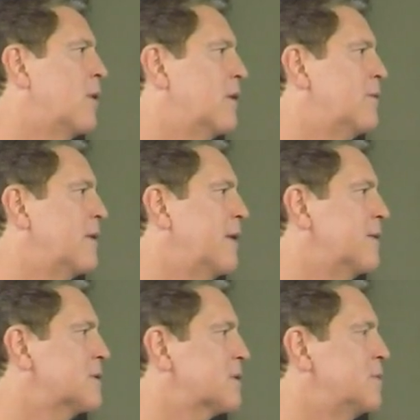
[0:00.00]
one of my
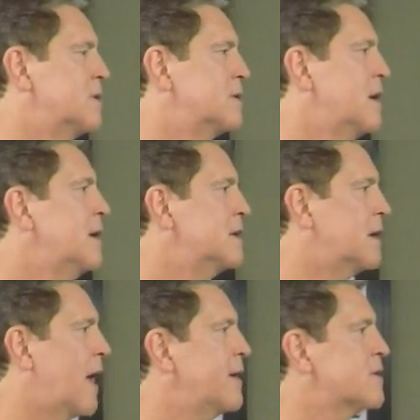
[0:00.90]
favorite scriptures.
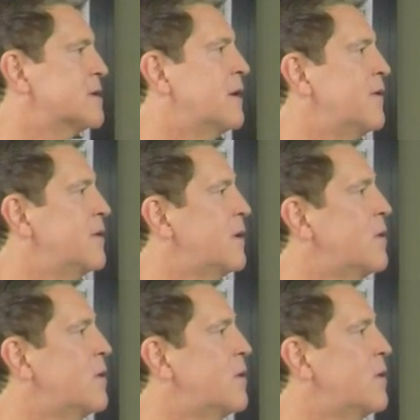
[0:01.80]
Delight yourself in the